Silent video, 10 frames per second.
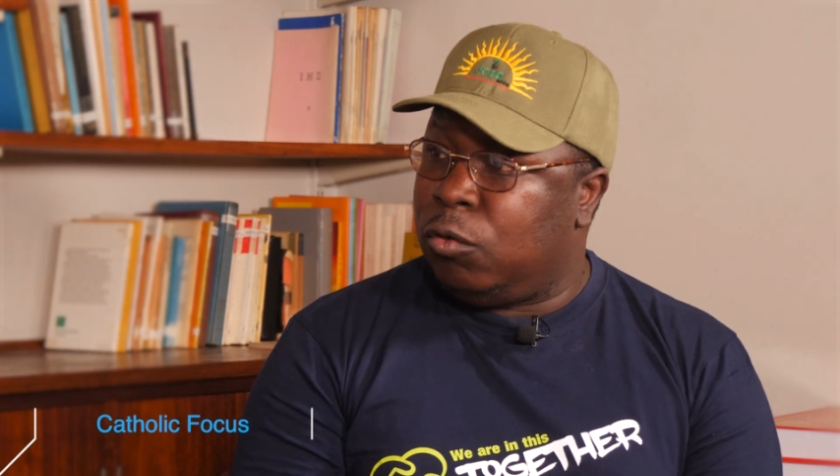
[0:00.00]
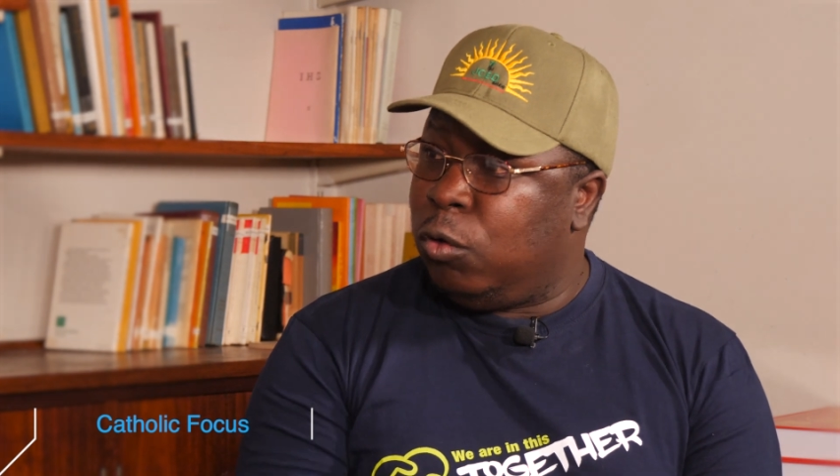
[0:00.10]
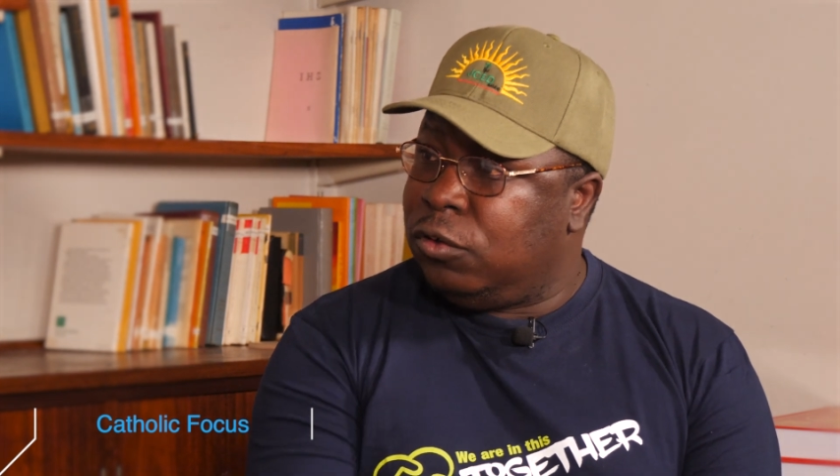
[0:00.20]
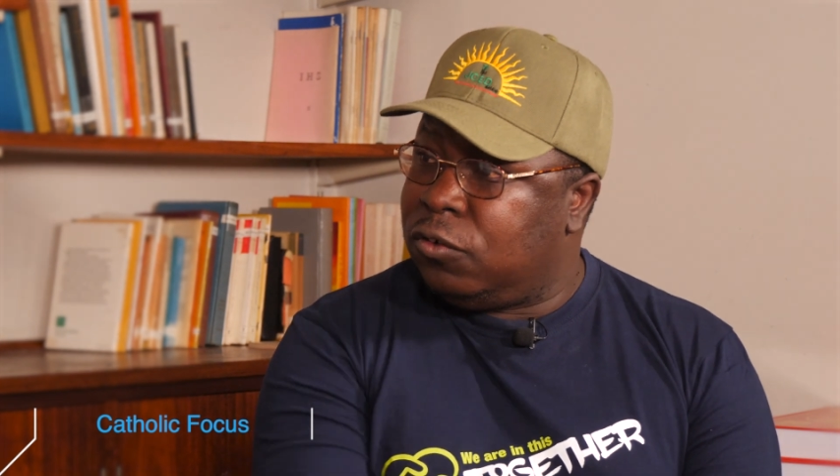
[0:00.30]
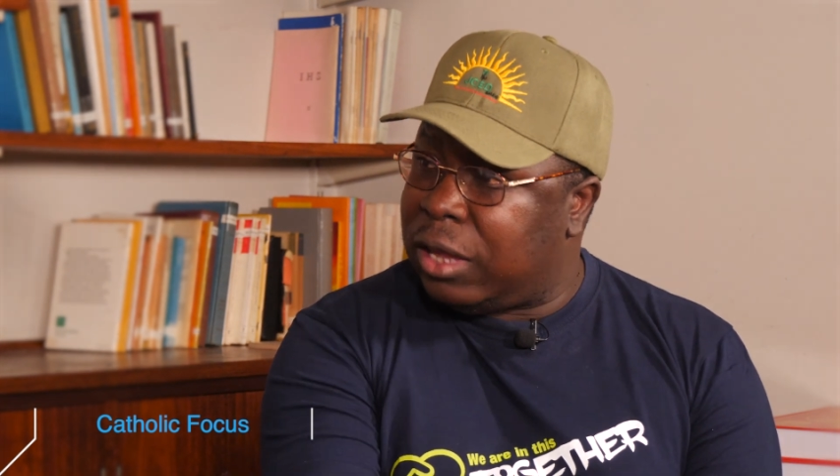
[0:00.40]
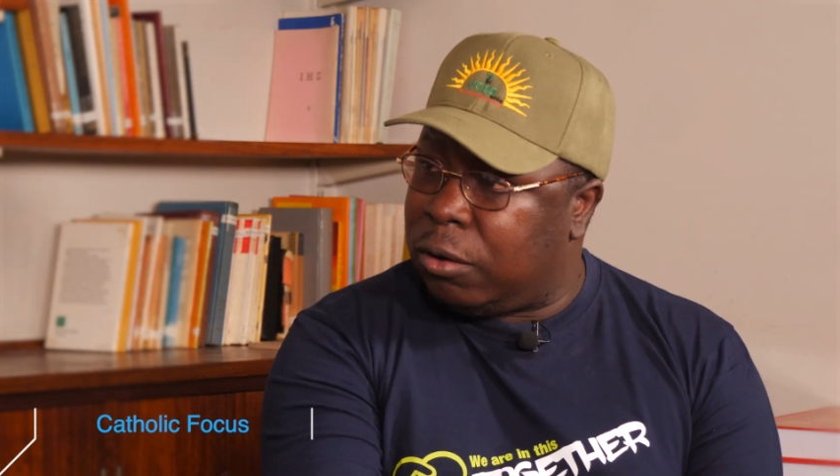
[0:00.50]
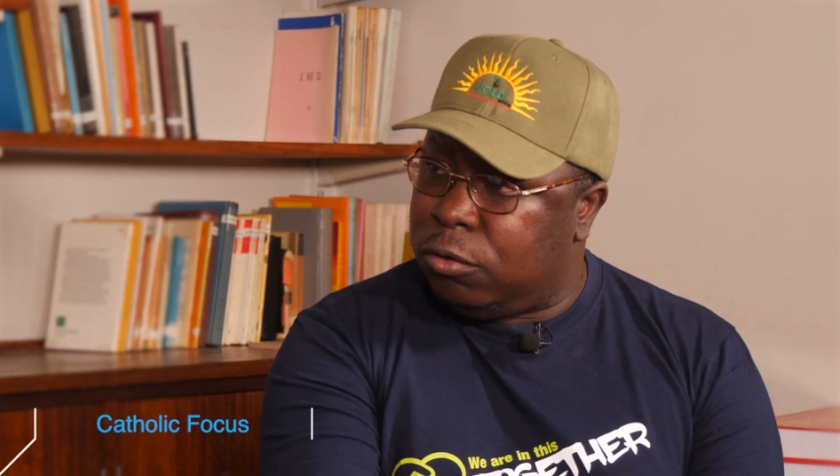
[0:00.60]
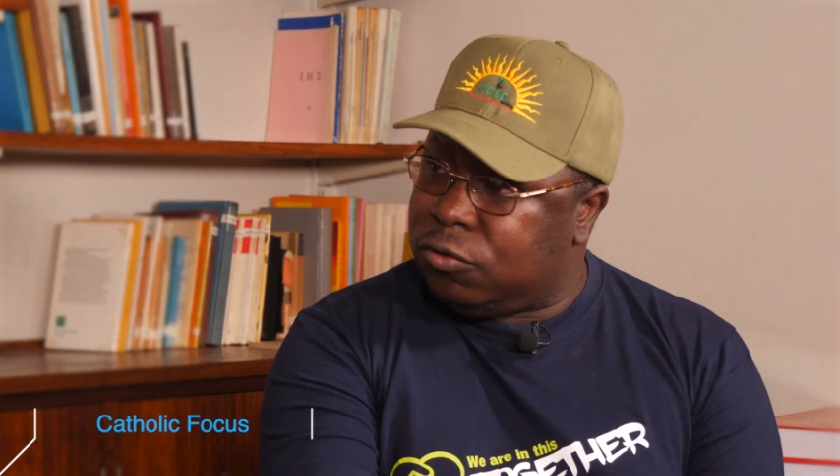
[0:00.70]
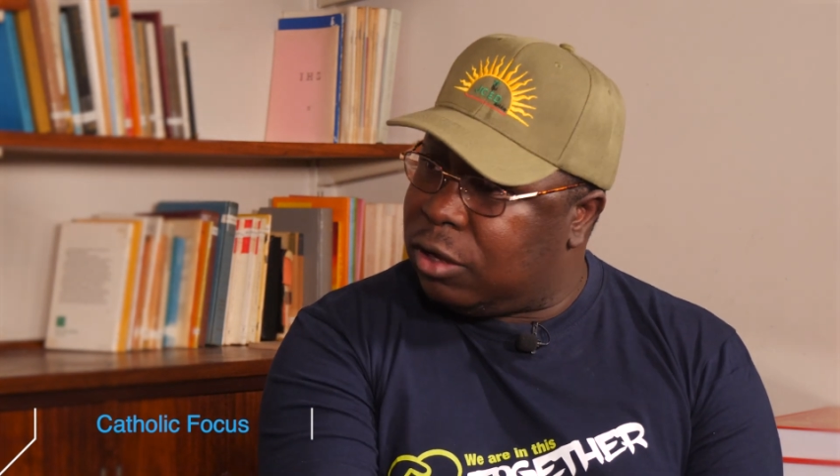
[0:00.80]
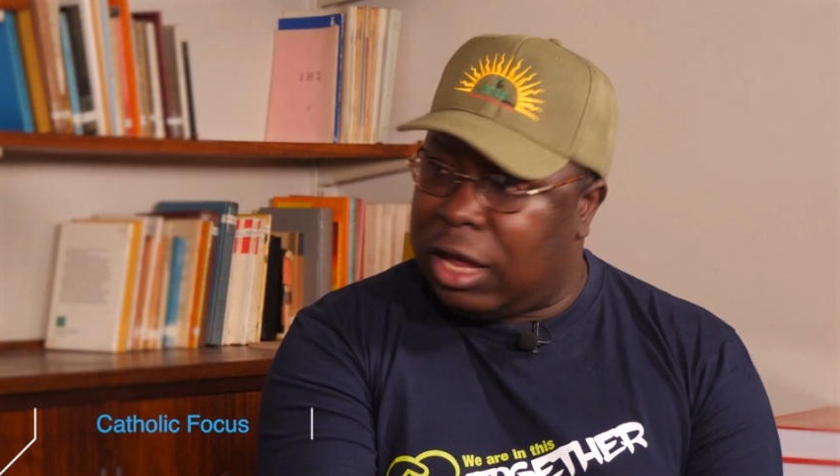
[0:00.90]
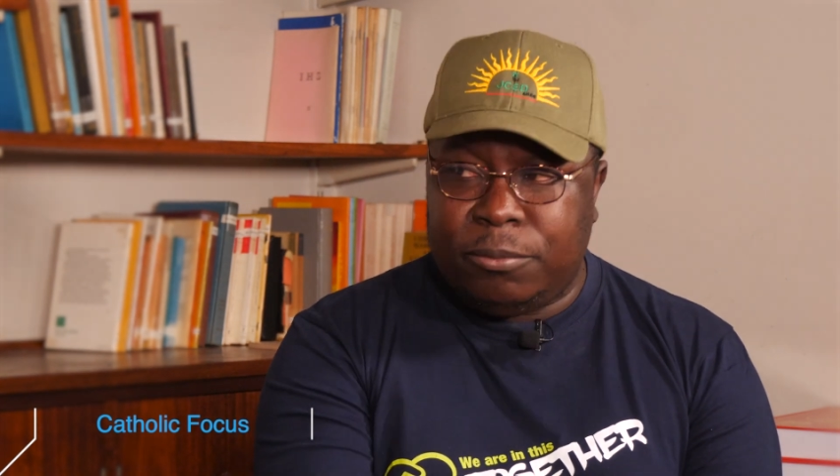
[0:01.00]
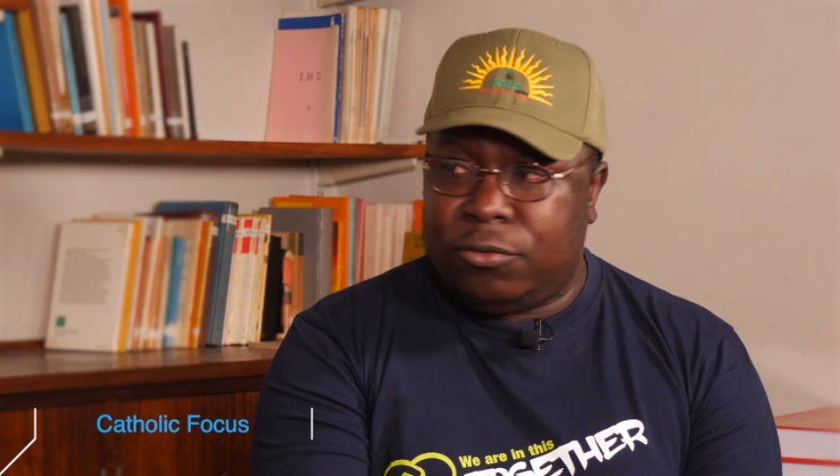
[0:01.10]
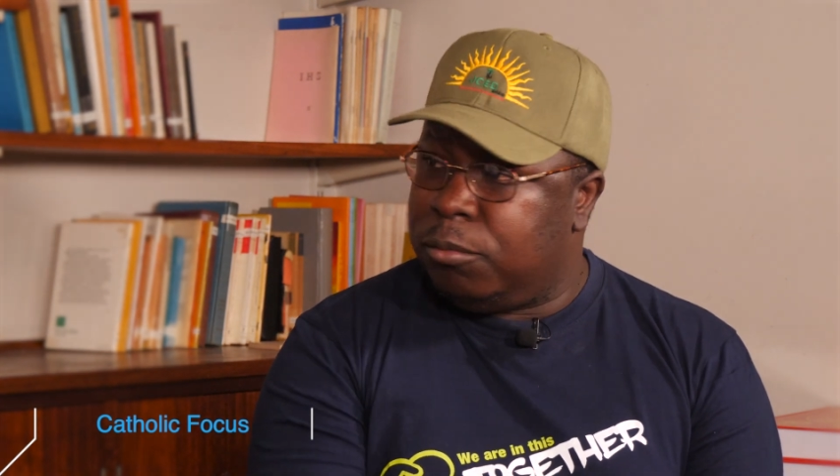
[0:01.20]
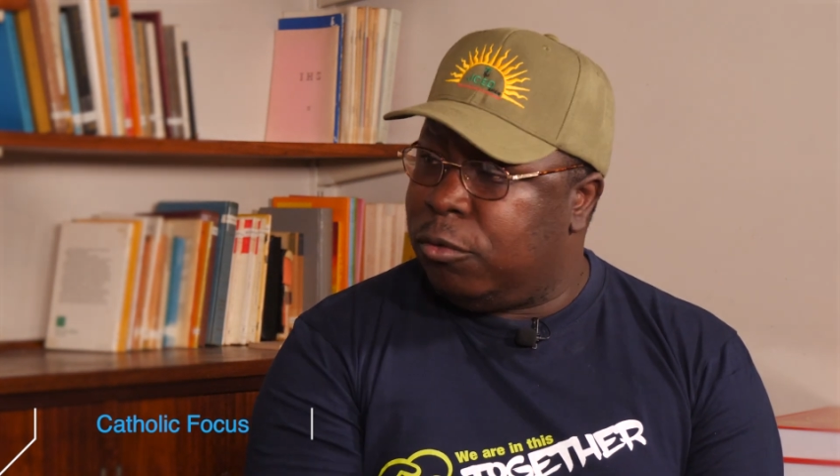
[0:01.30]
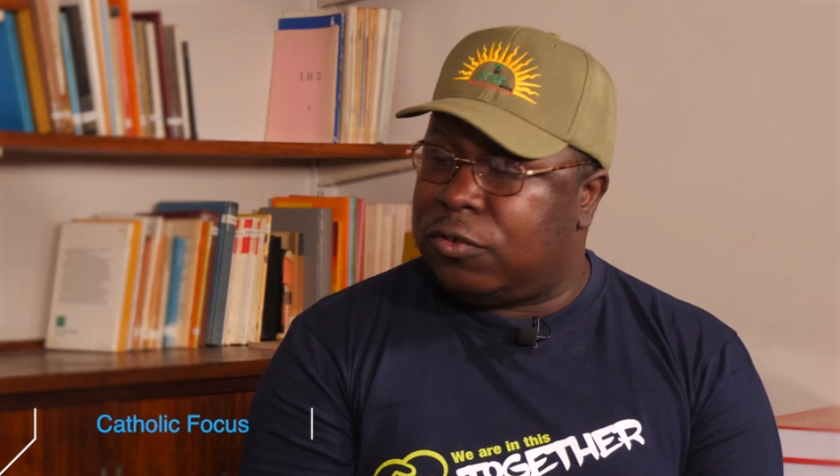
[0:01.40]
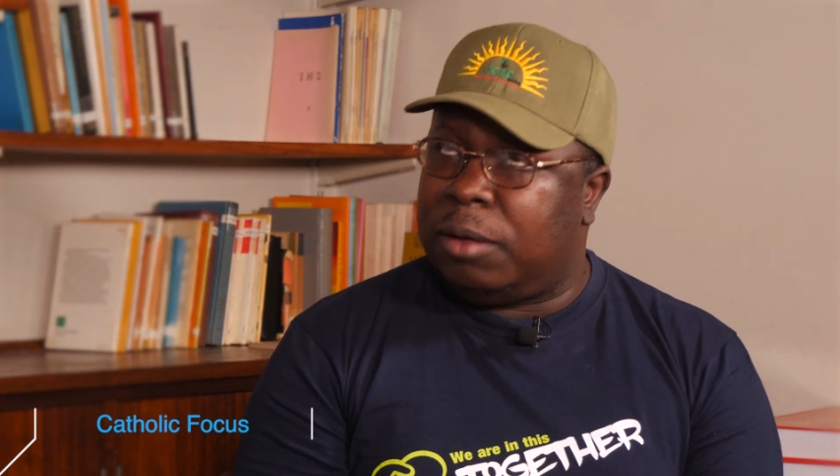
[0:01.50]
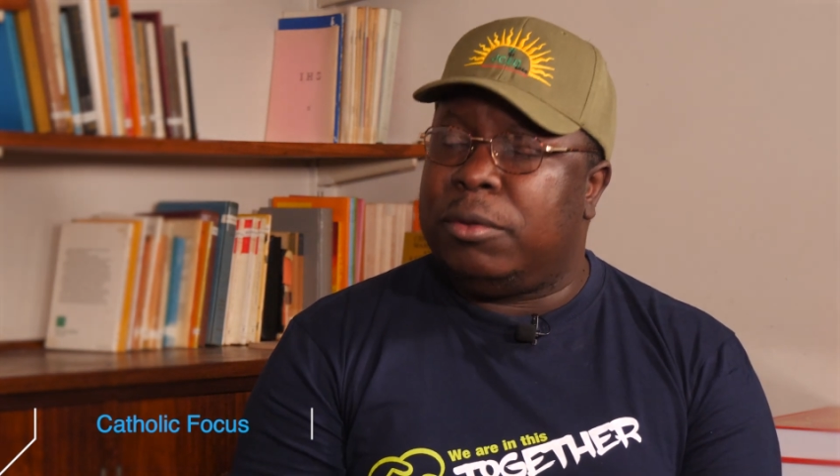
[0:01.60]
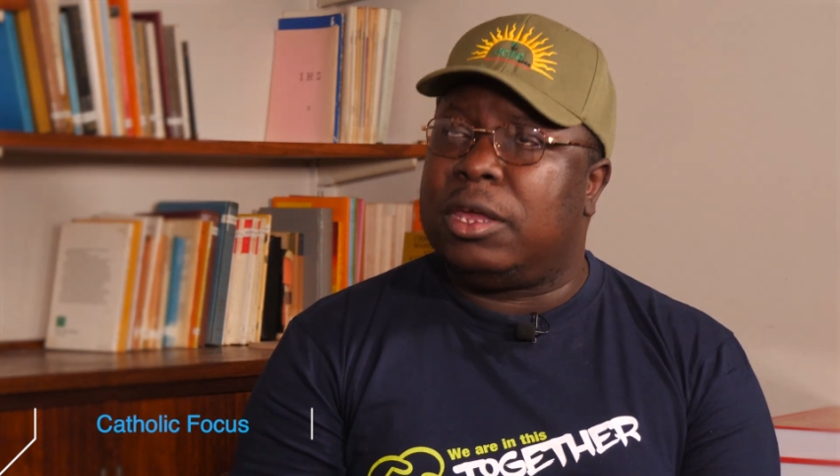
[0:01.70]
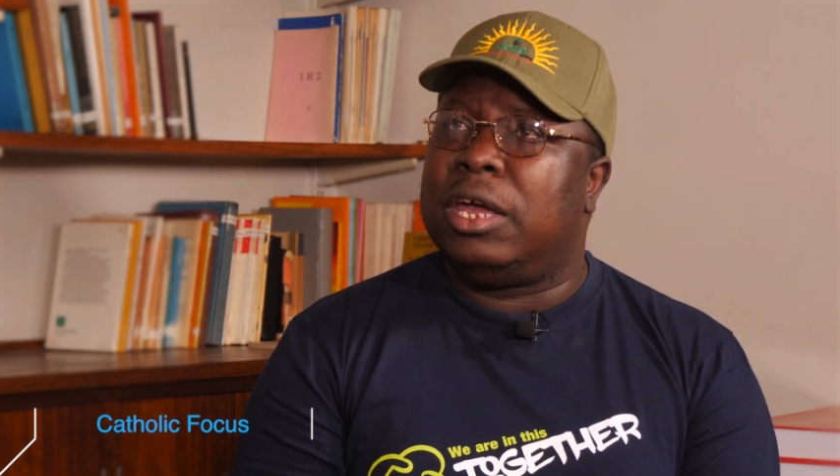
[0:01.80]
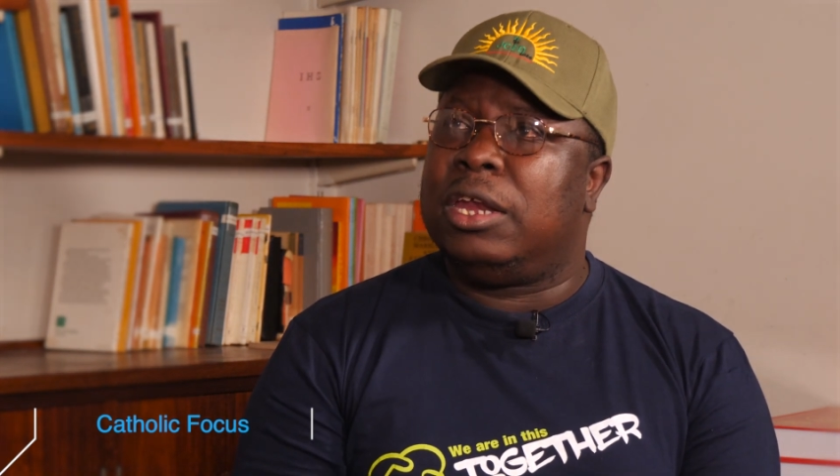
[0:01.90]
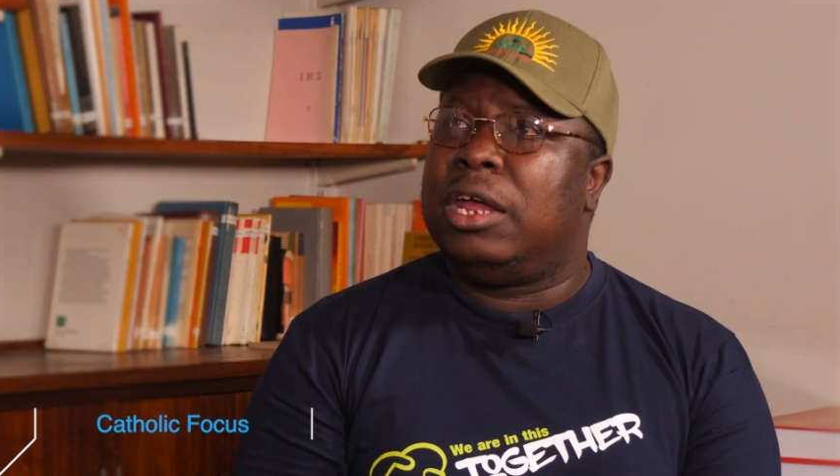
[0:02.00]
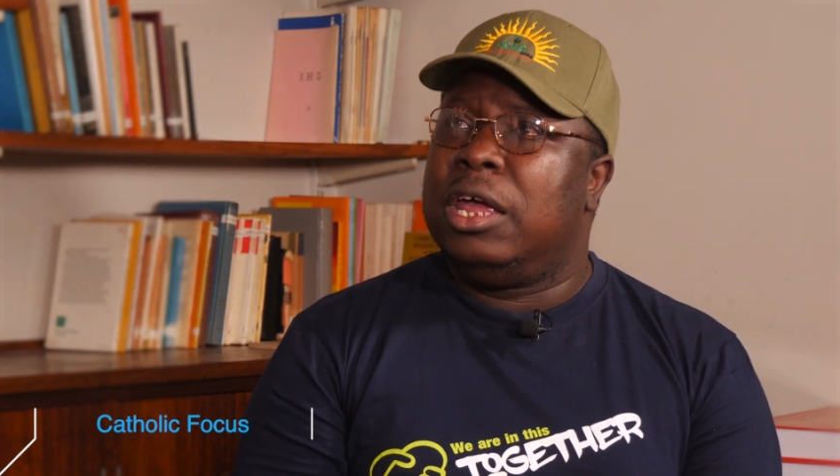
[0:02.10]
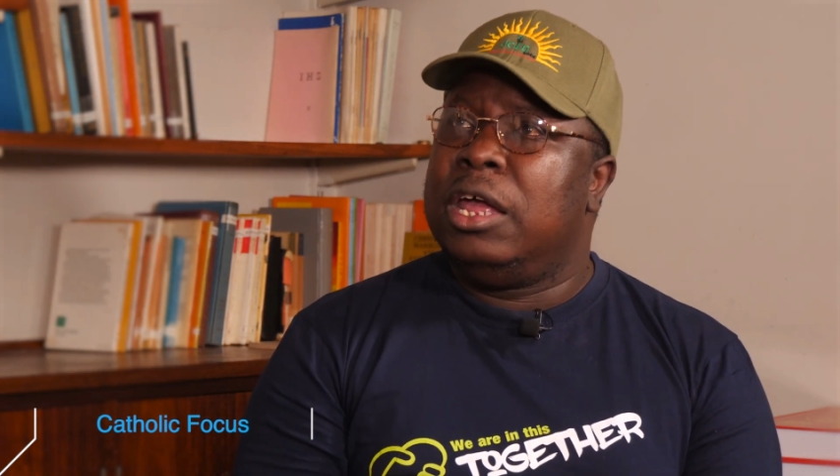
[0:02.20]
All these cyclones come through Mozambique, and